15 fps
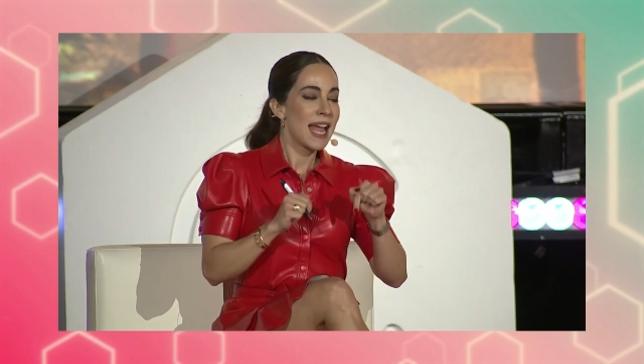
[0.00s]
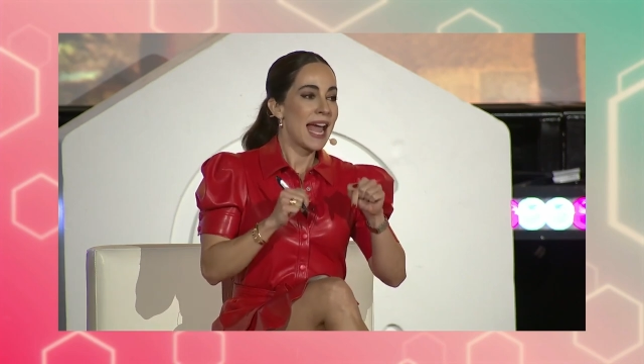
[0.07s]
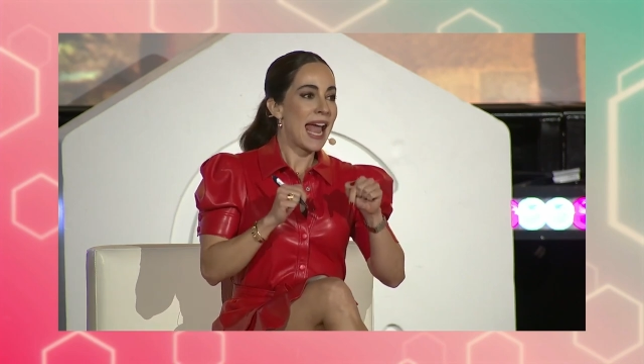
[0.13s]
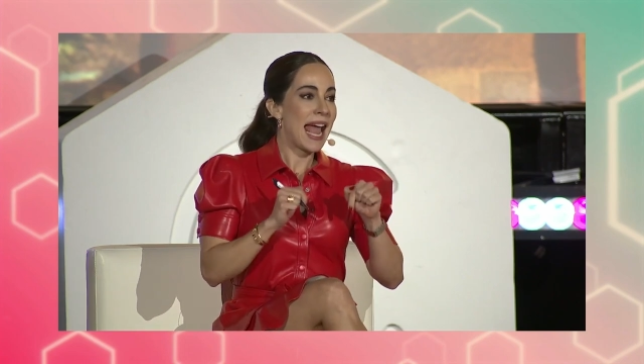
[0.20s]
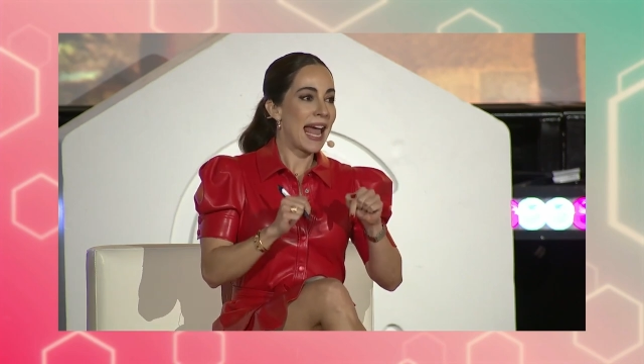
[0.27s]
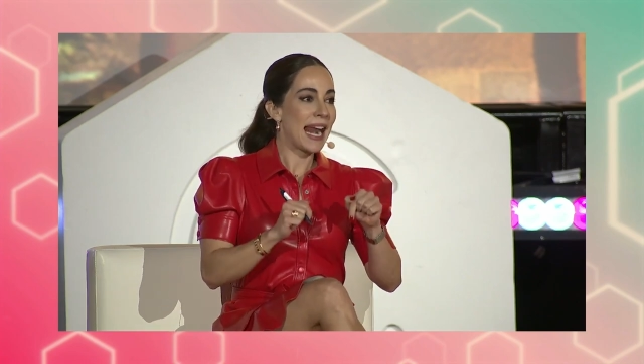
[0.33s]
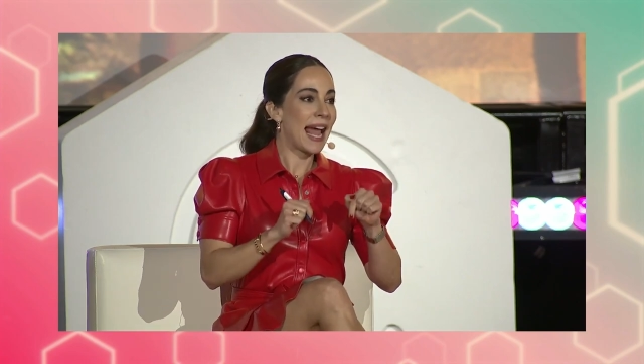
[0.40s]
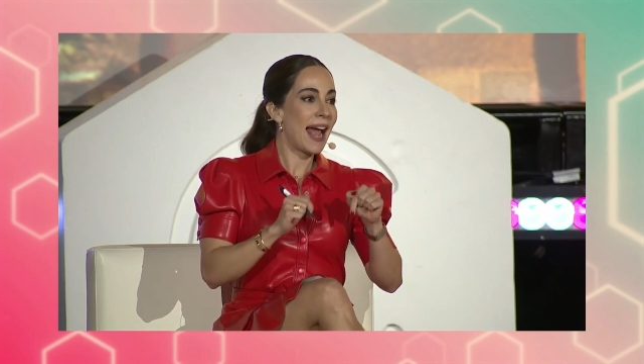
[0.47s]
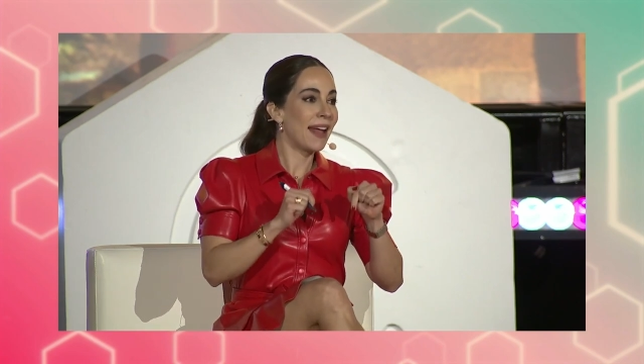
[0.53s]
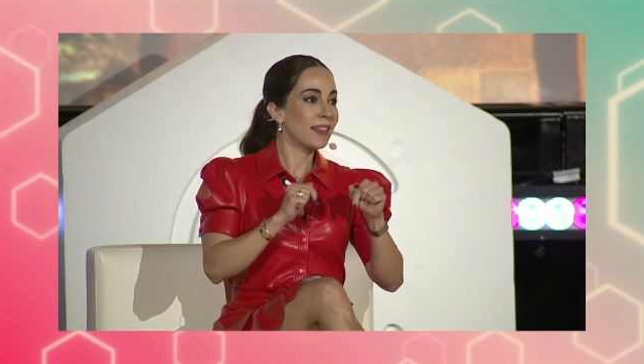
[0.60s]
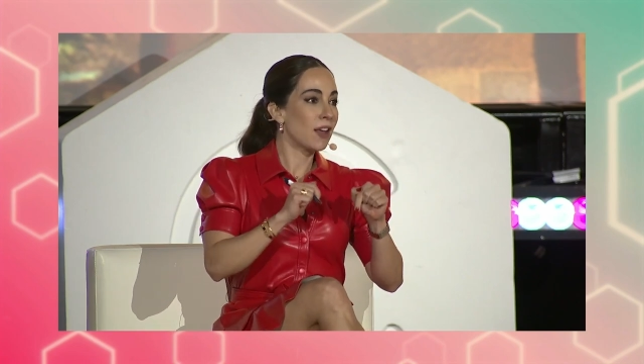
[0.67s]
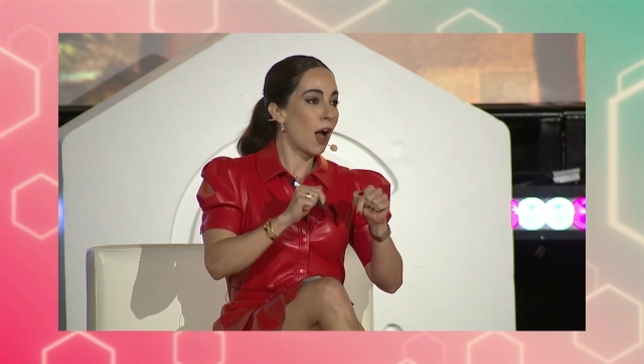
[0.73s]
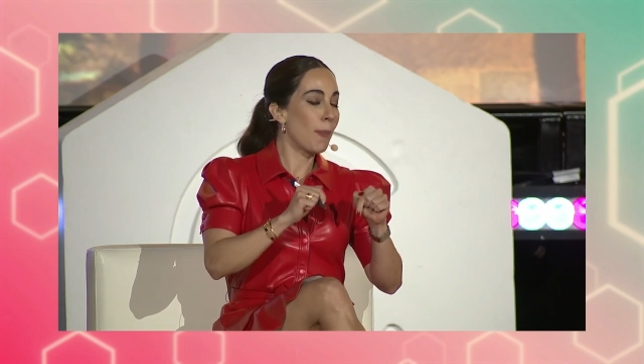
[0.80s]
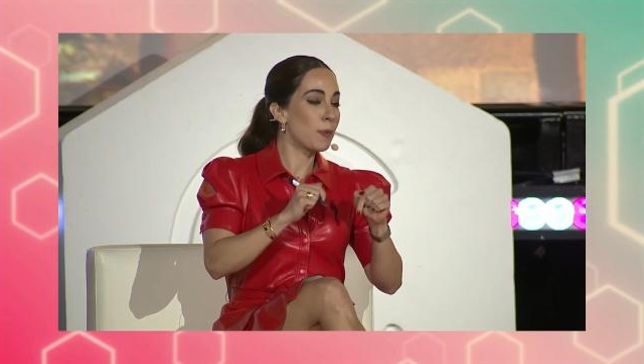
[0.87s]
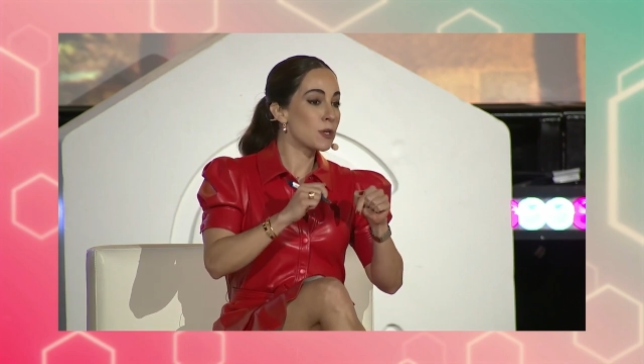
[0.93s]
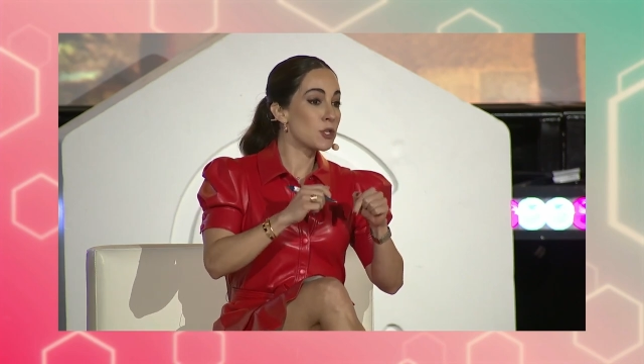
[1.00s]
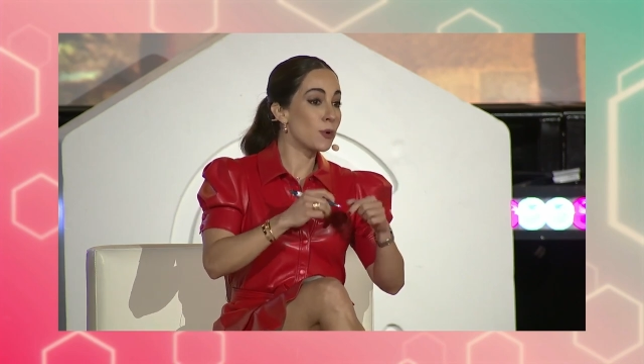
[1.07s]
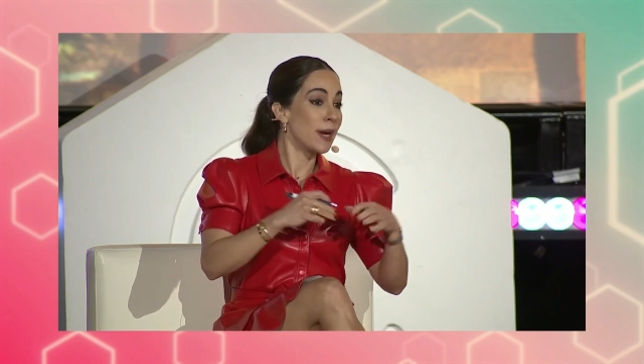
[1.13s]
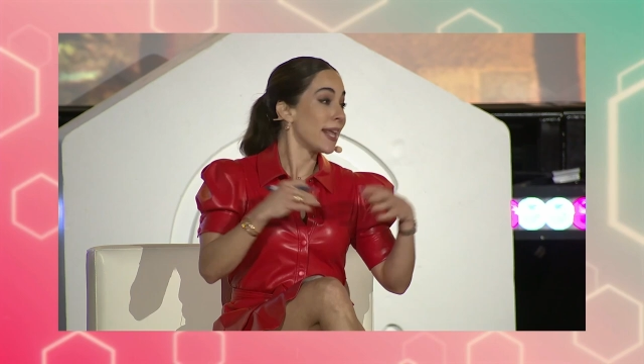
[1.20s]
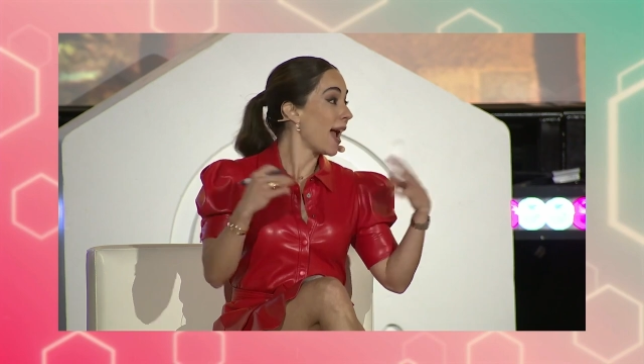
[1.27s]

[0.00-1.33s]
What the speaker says: and I had the opportunity.